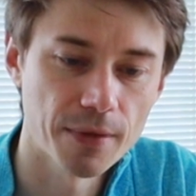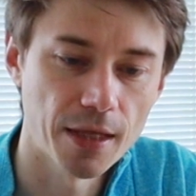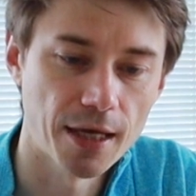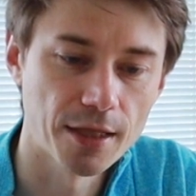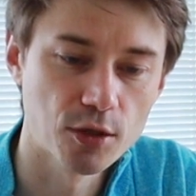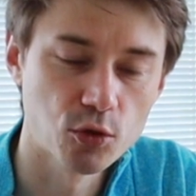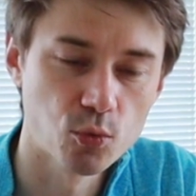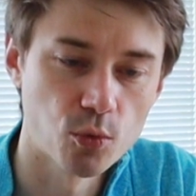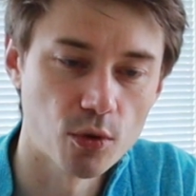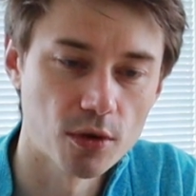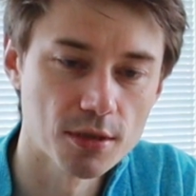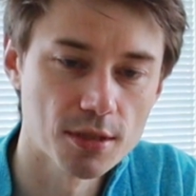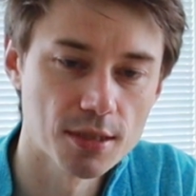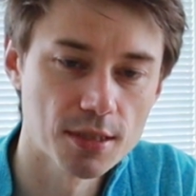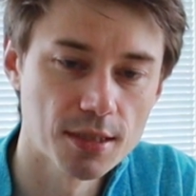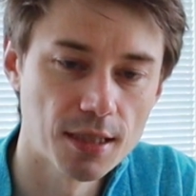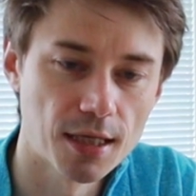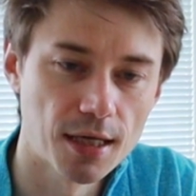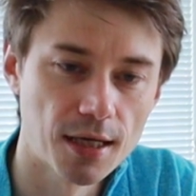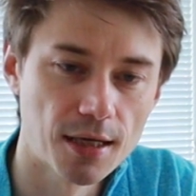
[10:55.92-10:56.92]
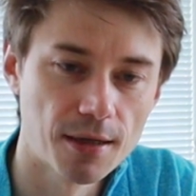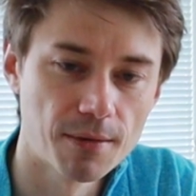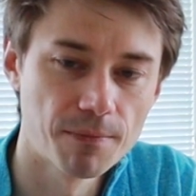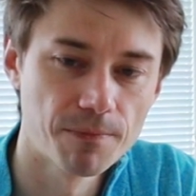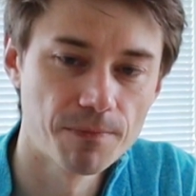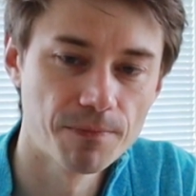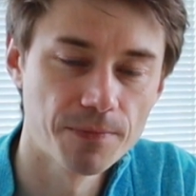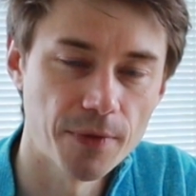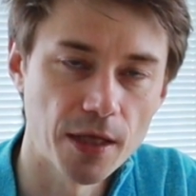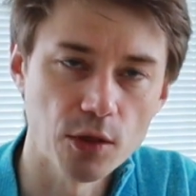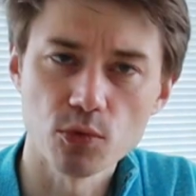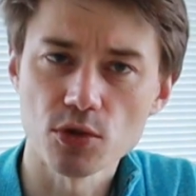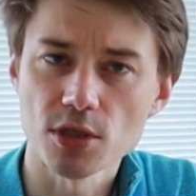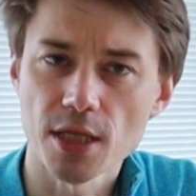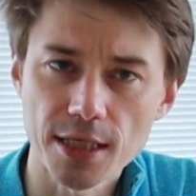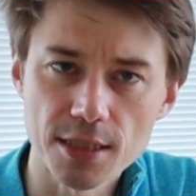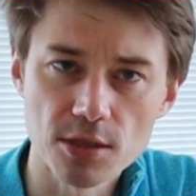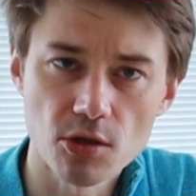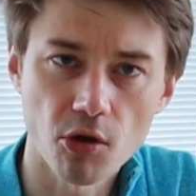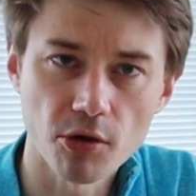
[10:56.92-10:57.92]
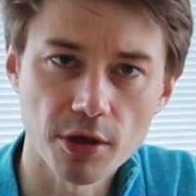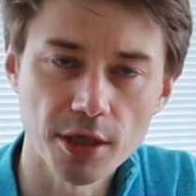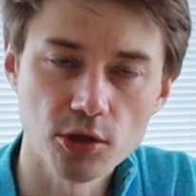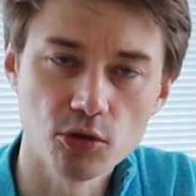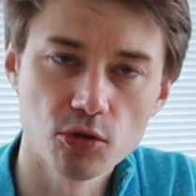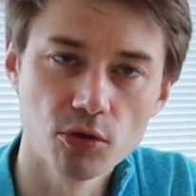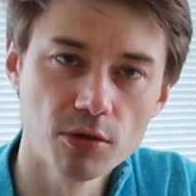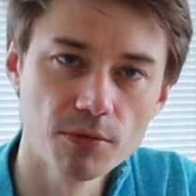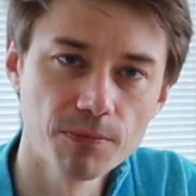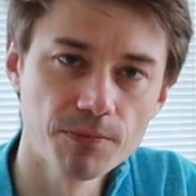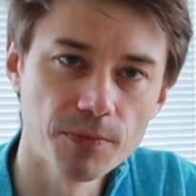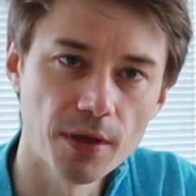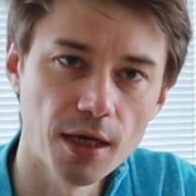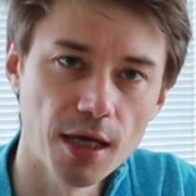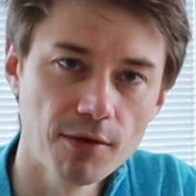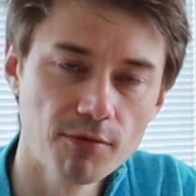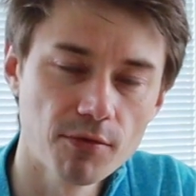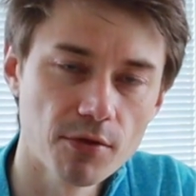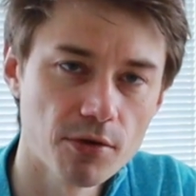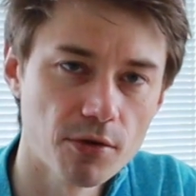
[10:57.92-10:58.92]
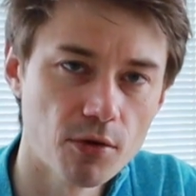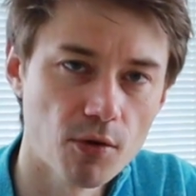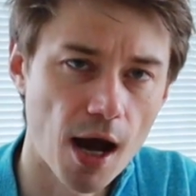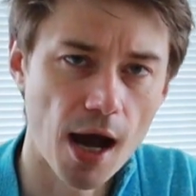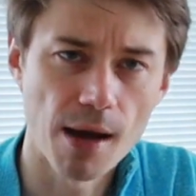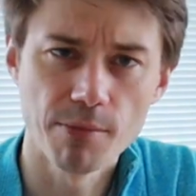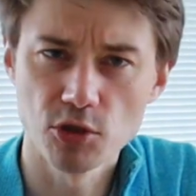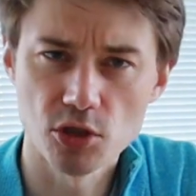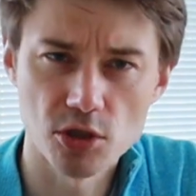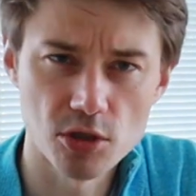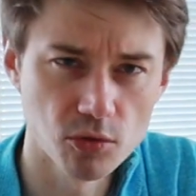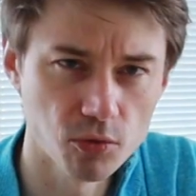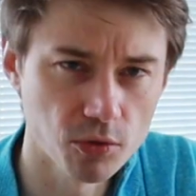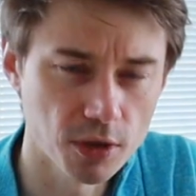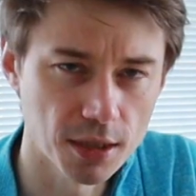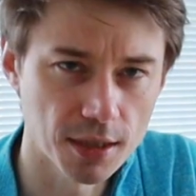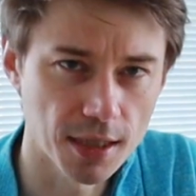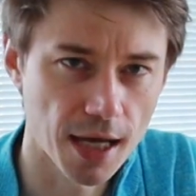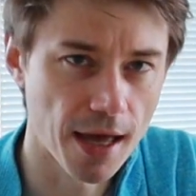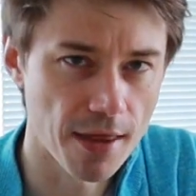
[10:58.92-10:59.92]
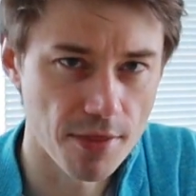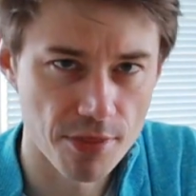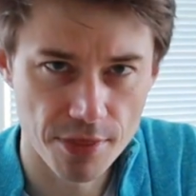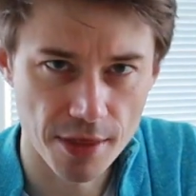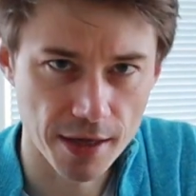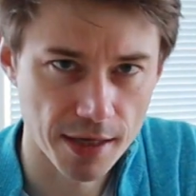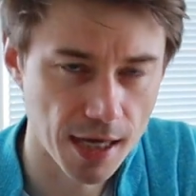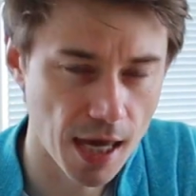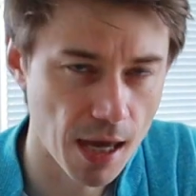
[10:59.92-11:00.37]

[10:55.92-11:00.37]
It was nice talking to you, even though I'm just looking at the